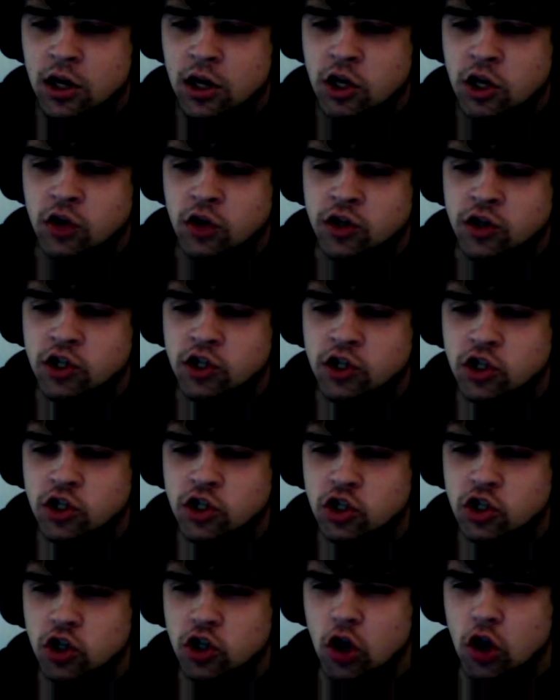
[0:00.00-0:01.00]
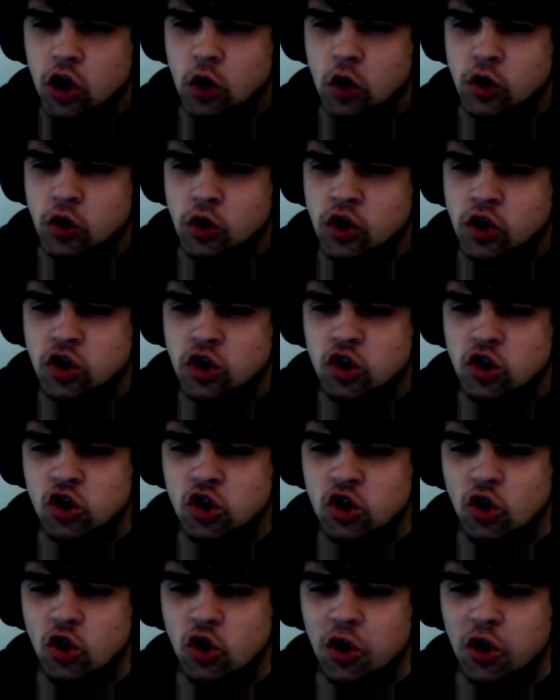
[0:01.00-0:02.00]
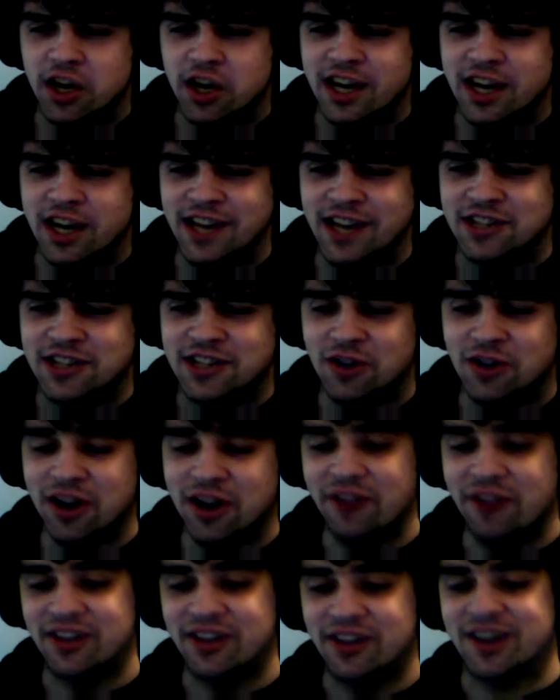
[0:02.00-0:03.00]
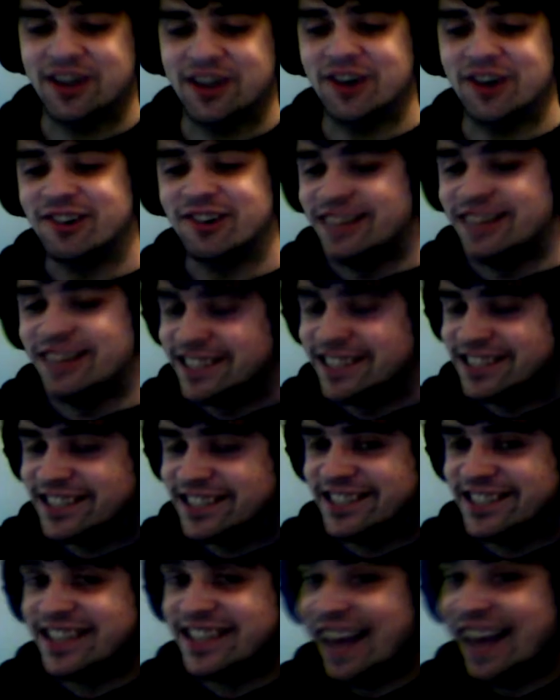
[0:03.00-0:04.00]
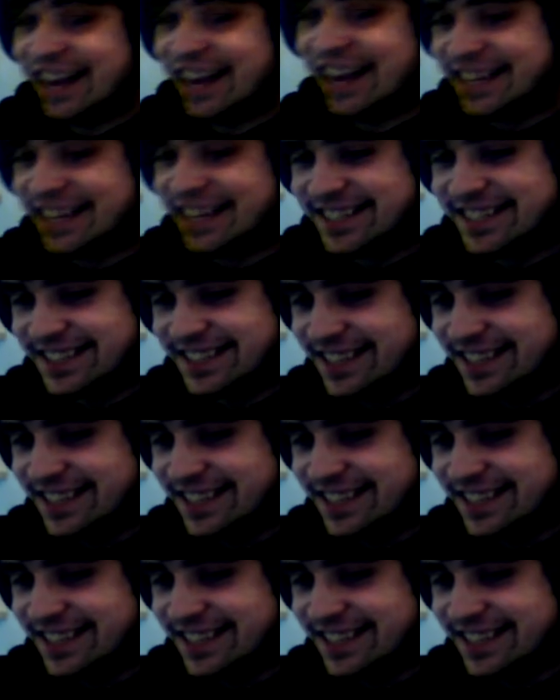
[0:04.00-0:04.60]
so good against all of the creature decks.